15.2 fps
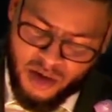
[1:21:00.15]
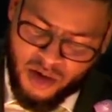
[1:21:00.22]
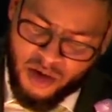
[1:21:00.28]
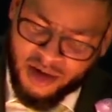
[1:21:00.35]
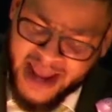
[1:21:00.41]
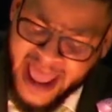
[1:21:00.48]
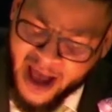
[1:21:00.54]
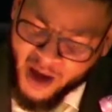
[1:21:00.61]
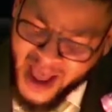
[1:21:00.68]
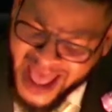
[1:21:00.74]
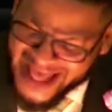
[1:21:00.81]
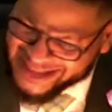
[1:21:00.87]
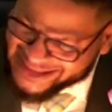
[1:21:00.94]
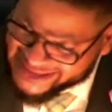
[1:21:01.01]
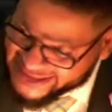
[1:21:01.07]
on our
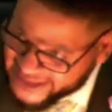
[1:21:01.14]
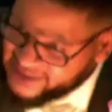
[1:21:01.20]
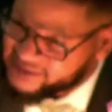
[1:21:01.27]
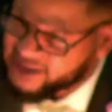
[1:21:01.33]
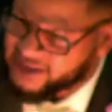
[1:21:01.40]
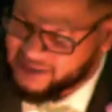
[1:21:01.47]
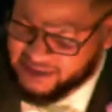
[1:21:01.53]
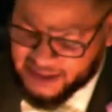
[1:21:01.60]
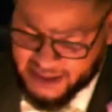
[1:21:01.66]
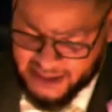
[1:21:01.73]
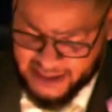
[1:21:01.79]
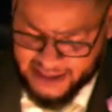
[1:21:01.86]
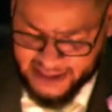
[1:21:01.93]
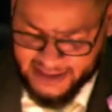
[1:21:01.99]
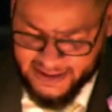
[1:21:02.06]
identity
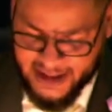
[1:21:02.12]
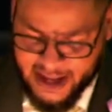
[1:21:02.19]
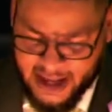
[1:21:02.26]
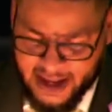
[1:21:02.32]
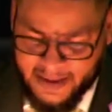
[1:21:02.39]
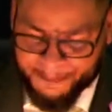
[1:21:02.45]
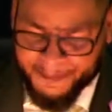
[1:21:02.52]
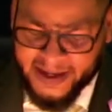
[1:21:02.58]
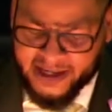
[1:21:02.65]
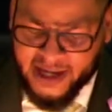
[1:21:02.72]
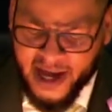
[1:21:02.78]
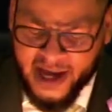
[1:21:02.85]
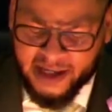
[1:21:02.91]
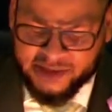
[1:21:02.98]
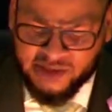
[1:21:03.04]

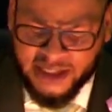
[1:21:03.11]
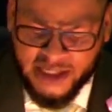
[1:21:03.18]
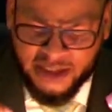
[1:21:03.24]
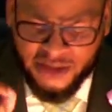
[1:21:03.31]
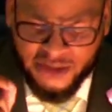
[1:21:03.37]
because he